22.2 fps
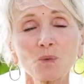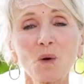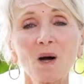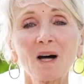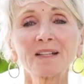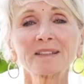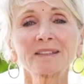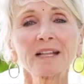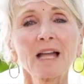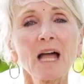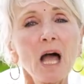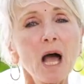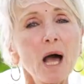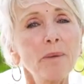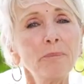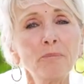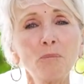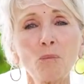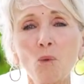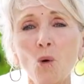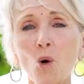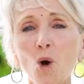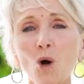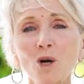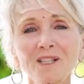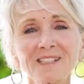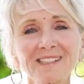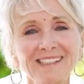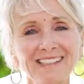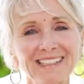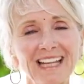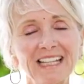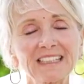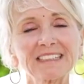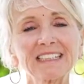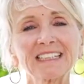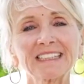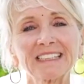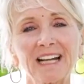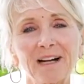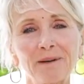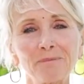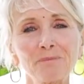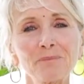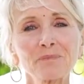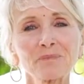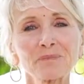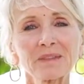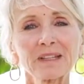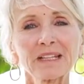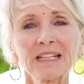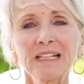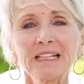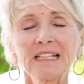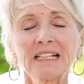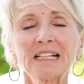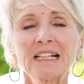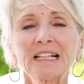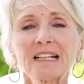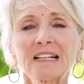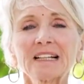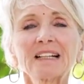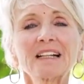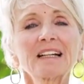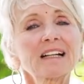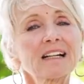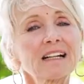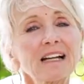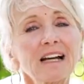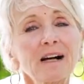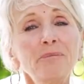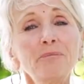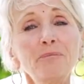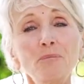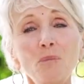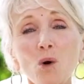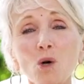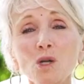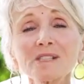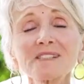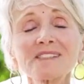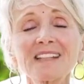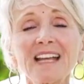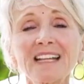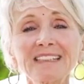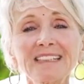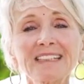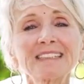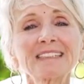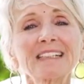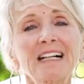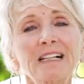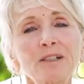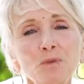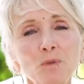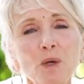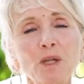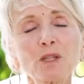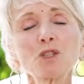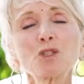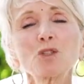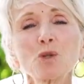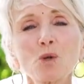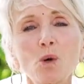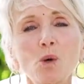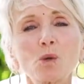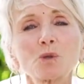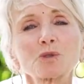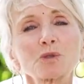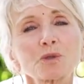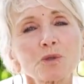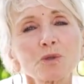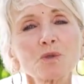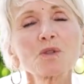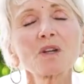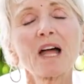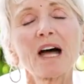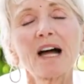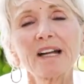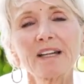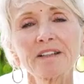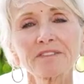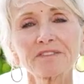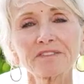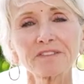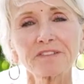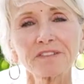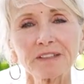one, more sadhana. More sadhana when you go through life